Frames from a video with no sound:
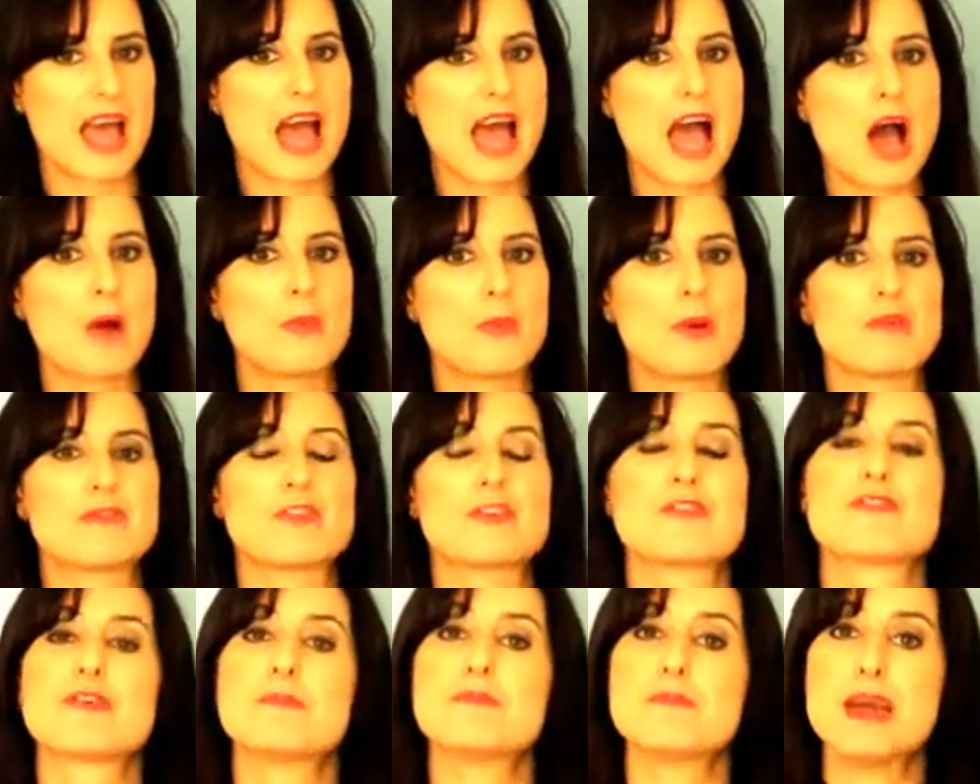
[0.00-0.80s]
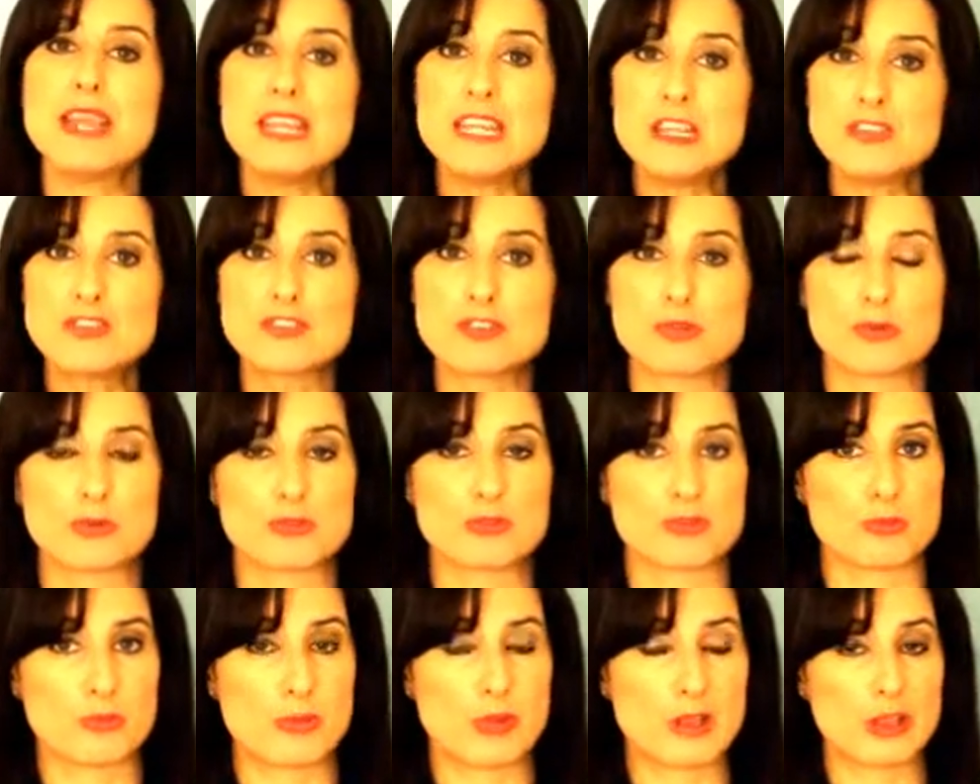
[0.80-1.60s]
However, for many
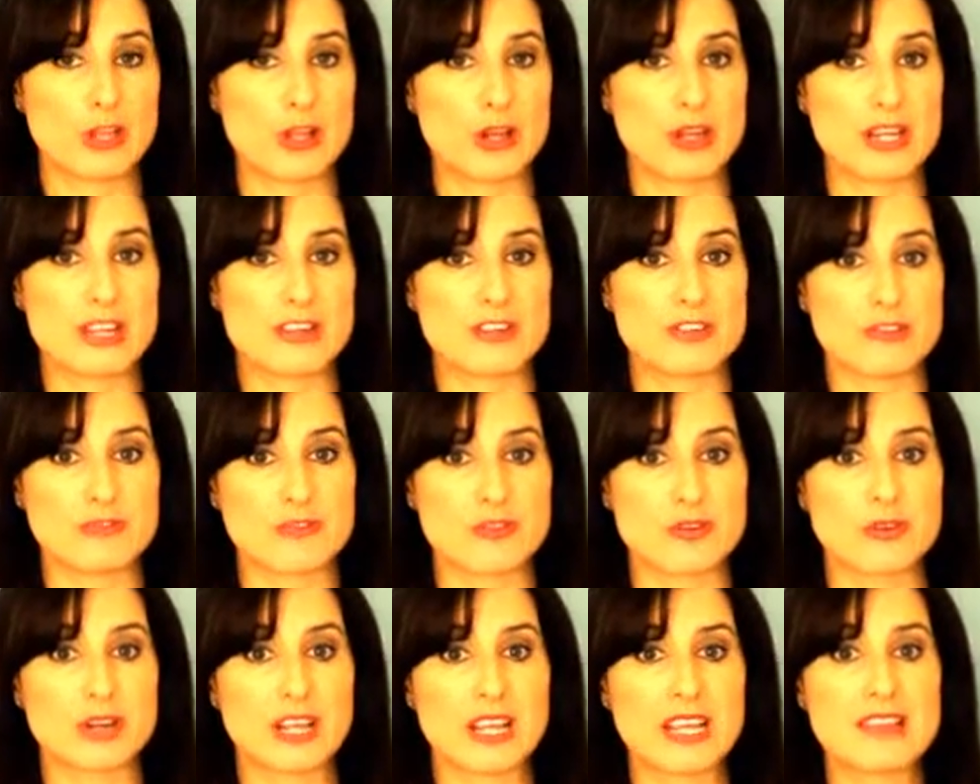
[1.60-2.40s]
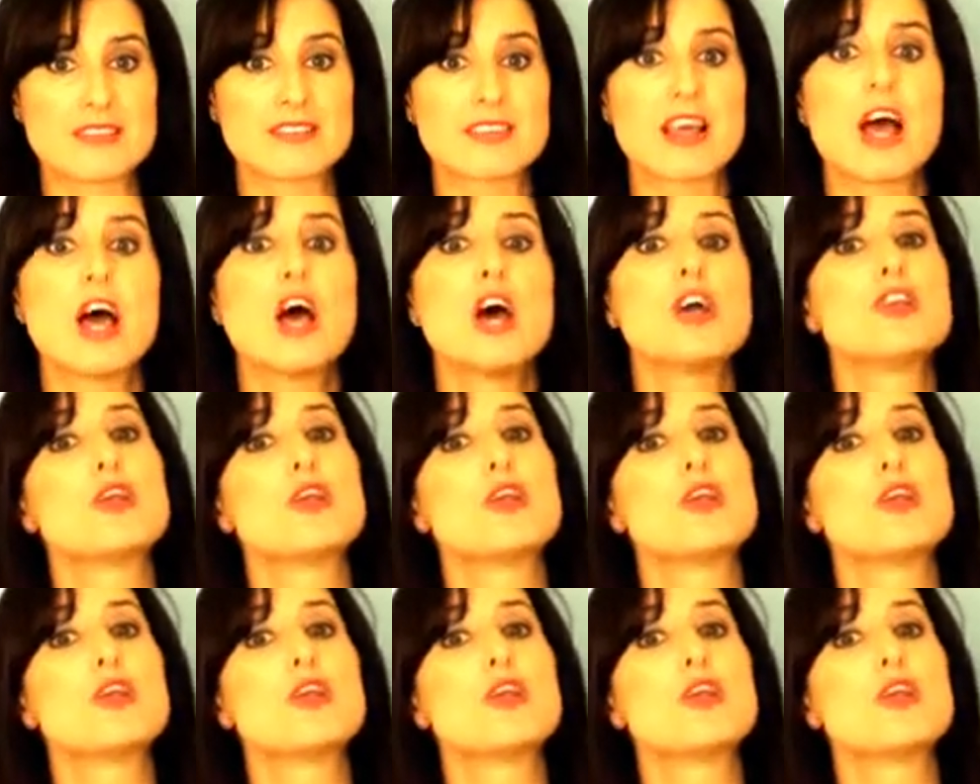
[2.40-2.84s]
children with learning difficulties,